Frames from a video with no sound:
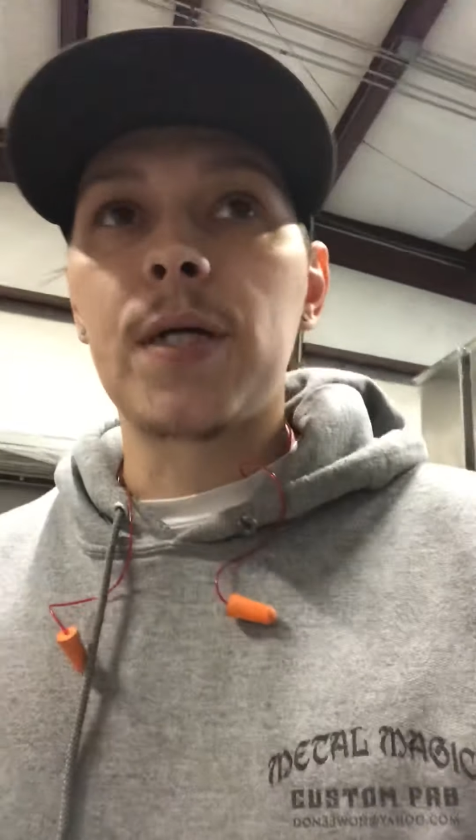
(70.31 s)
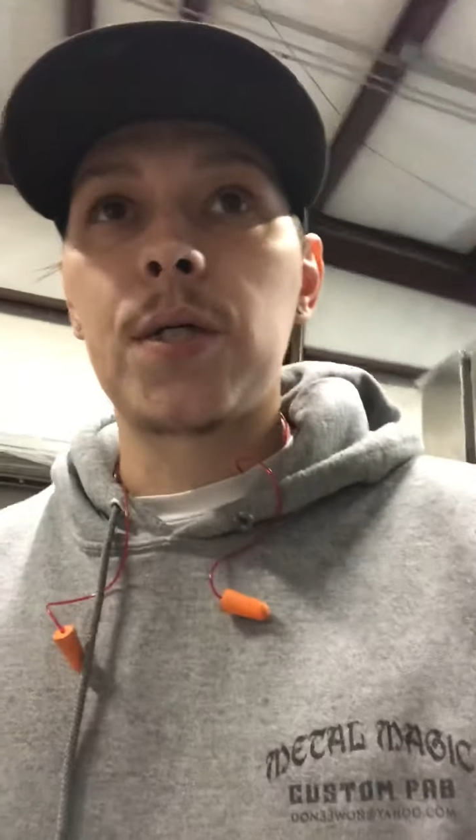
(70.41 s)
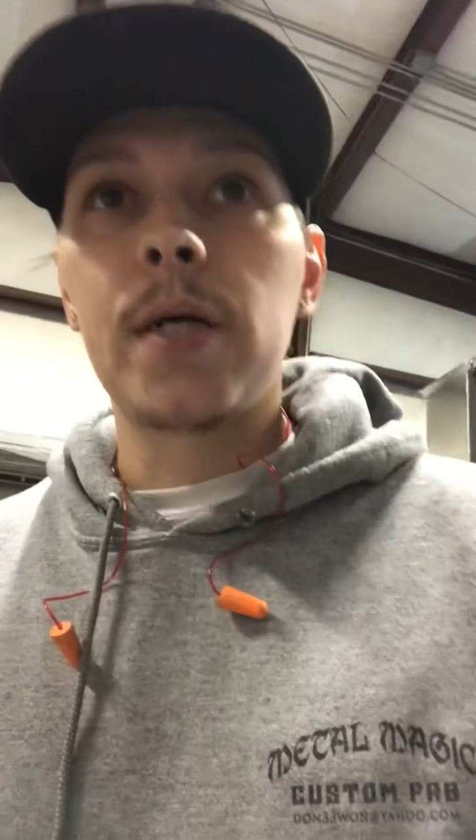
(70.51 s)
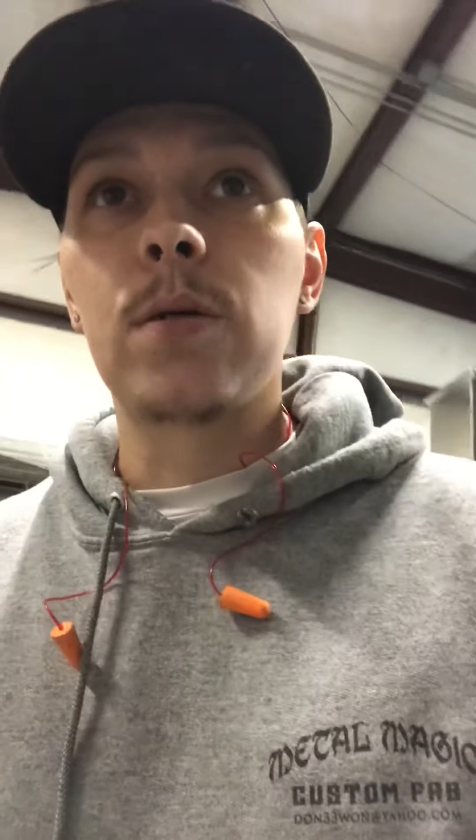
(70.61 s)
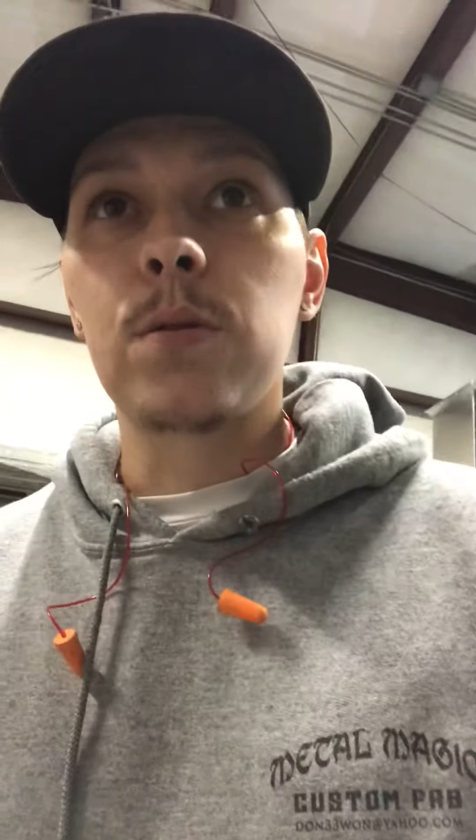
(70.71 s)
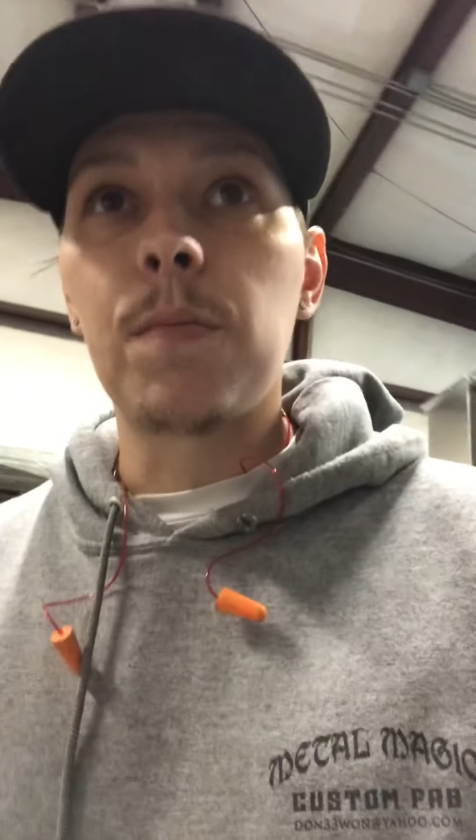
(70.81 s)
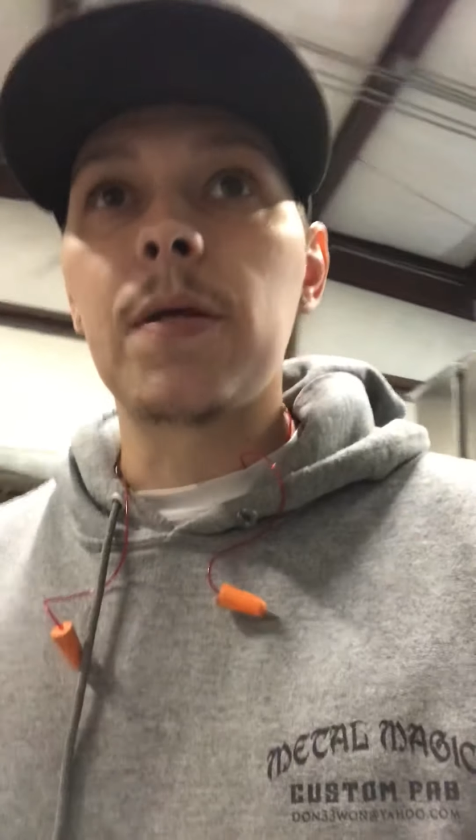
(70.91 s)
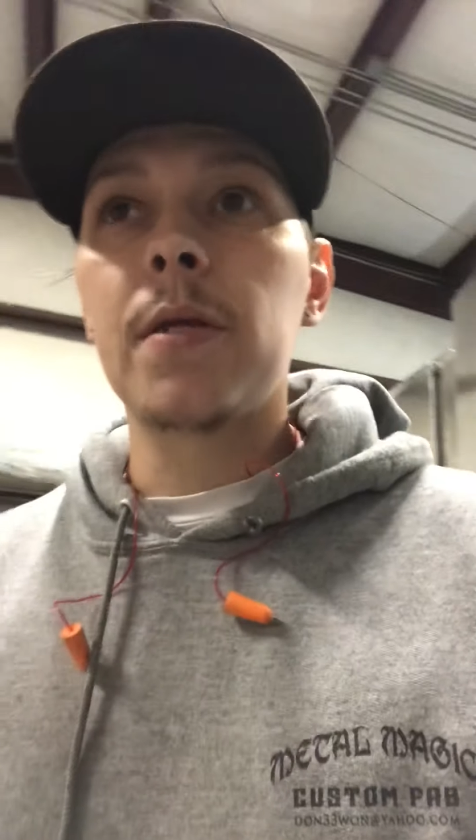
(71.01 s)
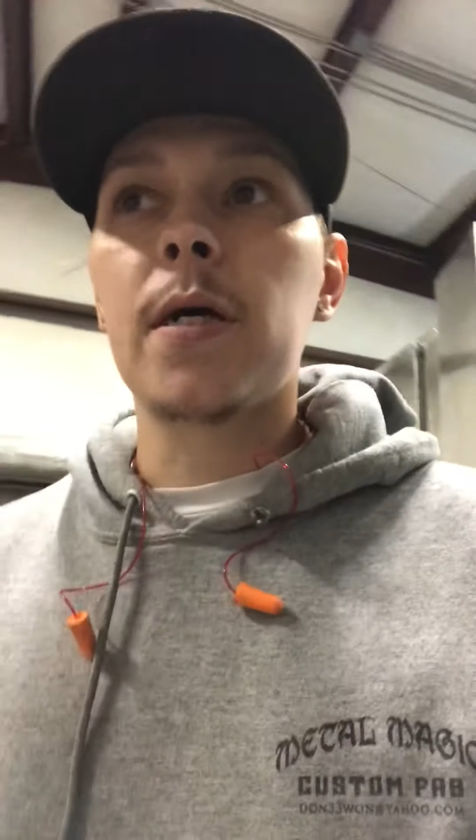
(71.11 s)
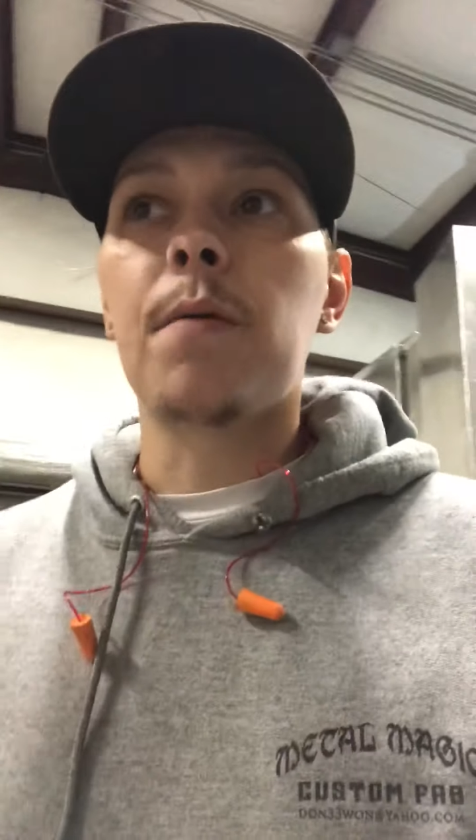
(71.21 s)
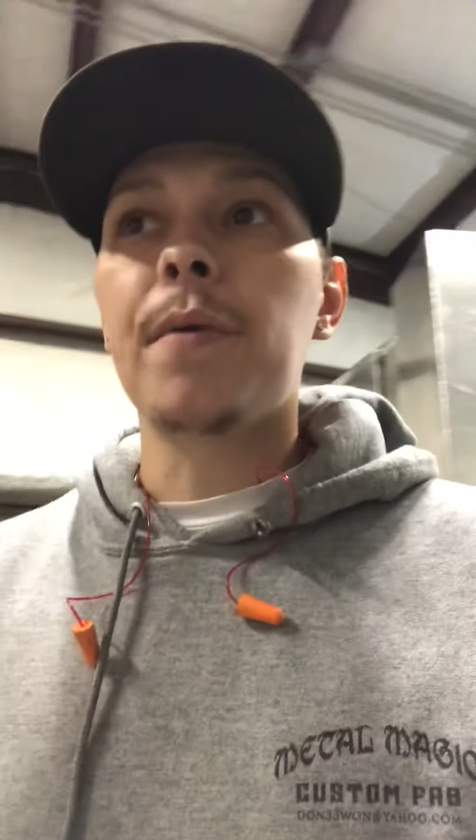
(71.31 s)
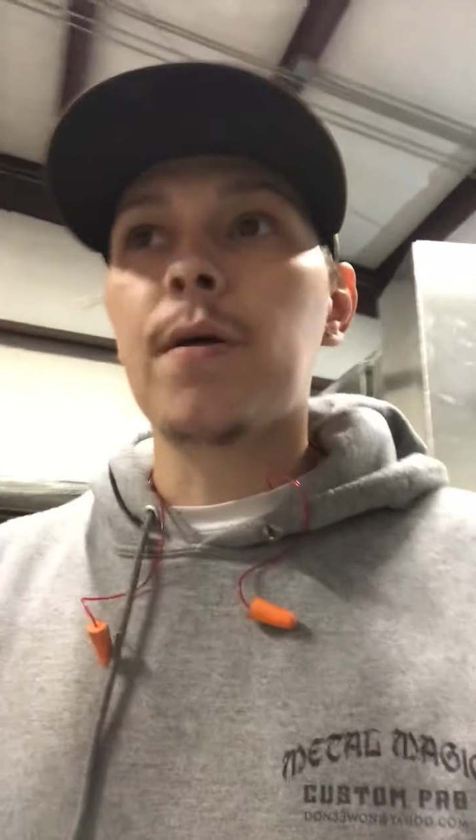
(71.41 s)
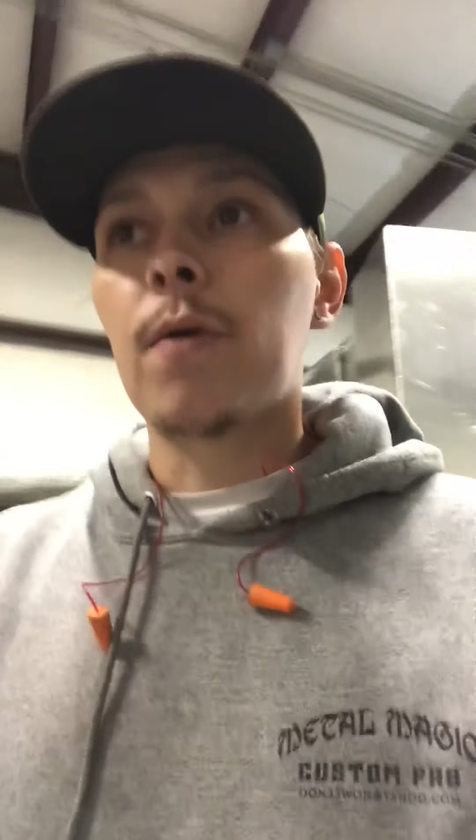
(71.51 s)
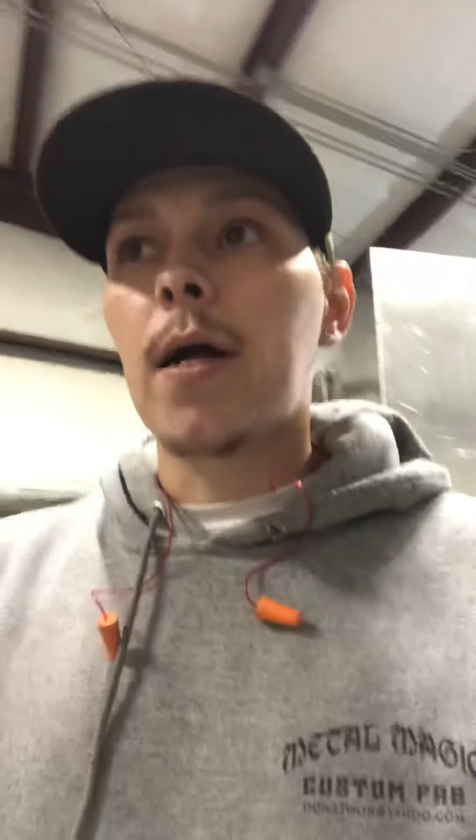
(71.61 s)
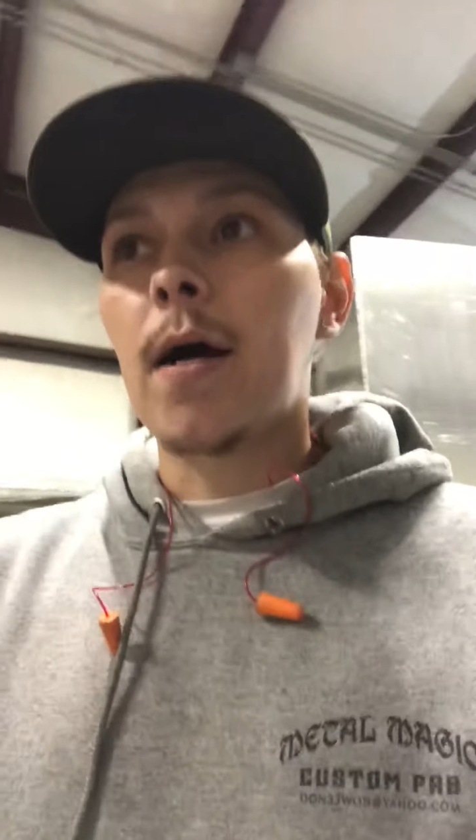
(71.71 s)
channel is mainly going to be
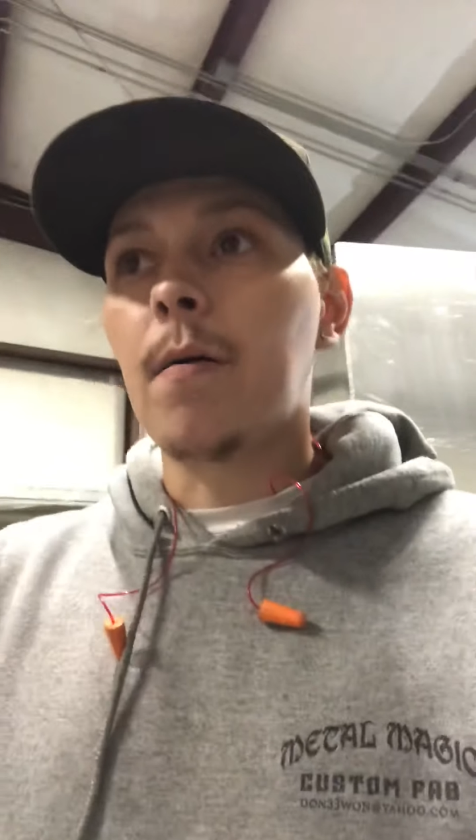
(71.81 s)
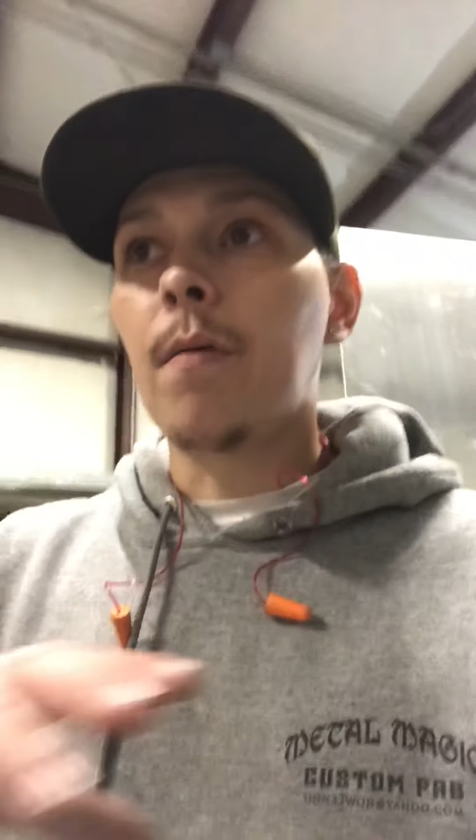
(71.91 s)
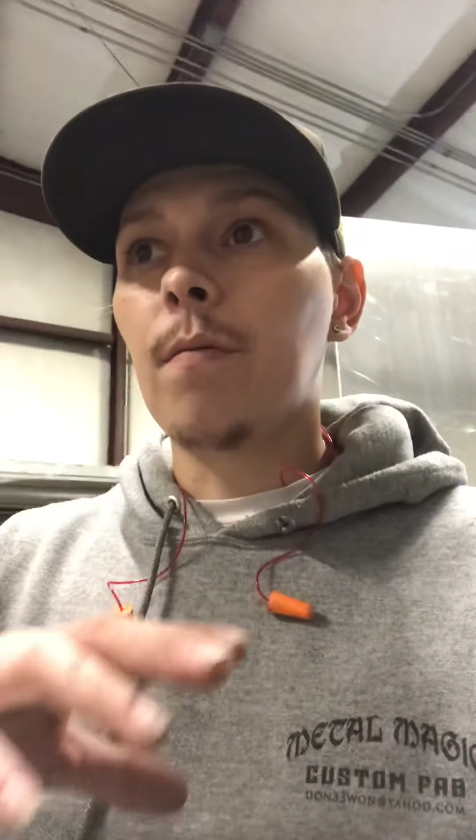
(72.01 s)
around.